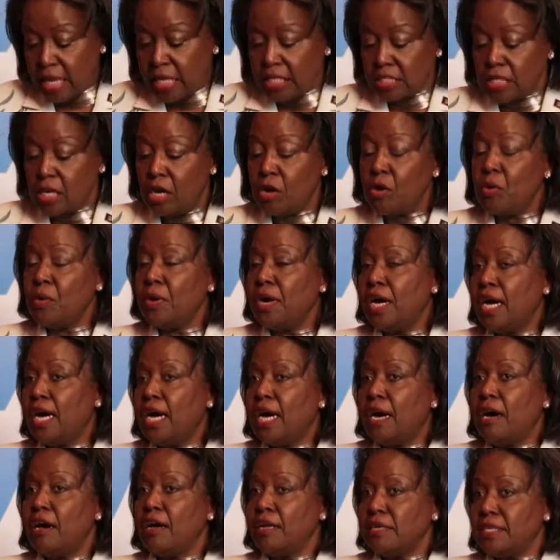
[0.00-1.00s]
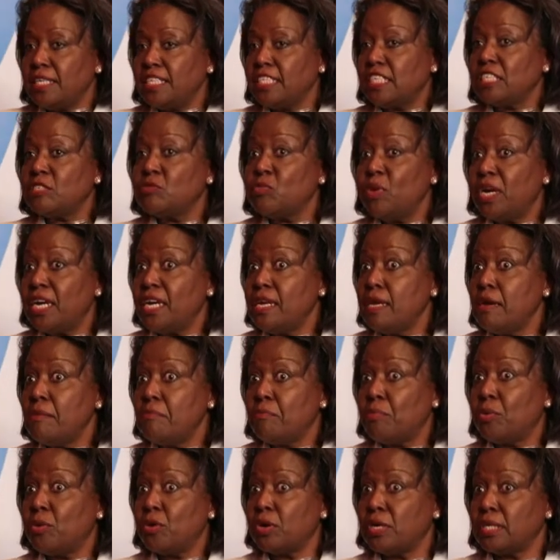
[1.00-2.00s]
So uh, this is very
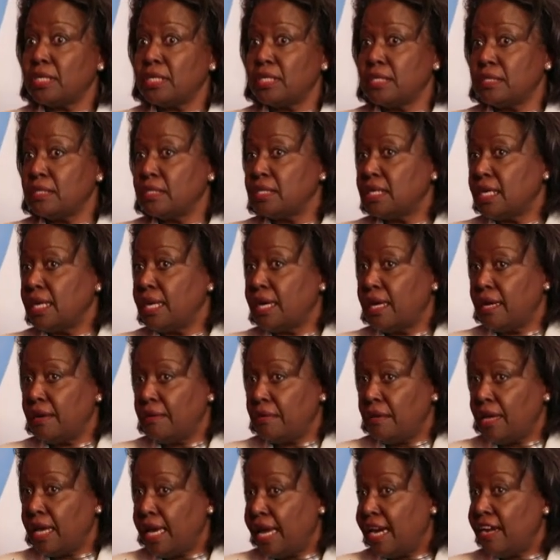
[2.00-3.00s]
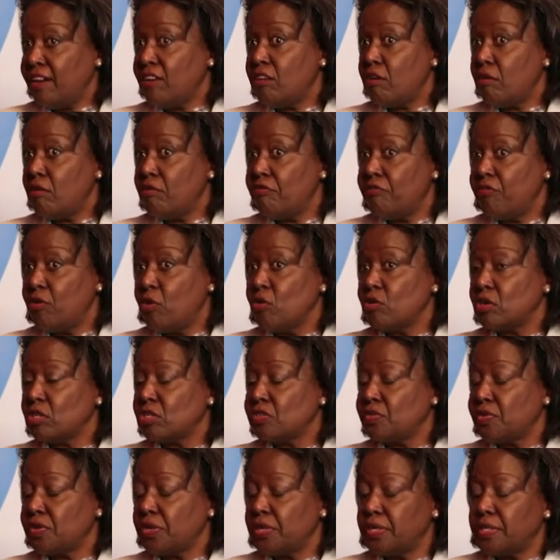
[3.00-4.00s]
important uh, area of
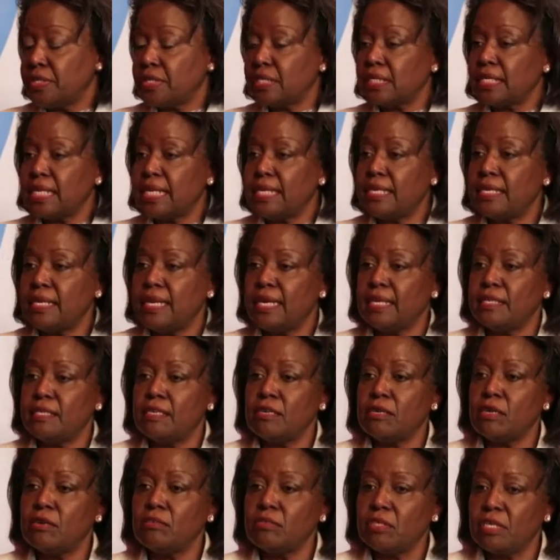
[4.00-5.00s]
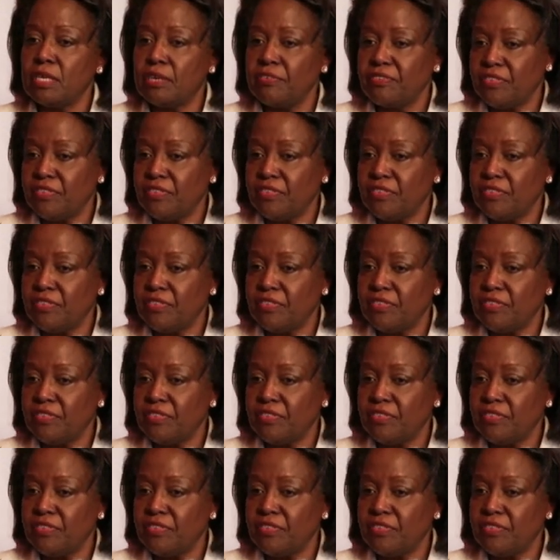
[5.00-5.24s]
focus for us at, at the Rotary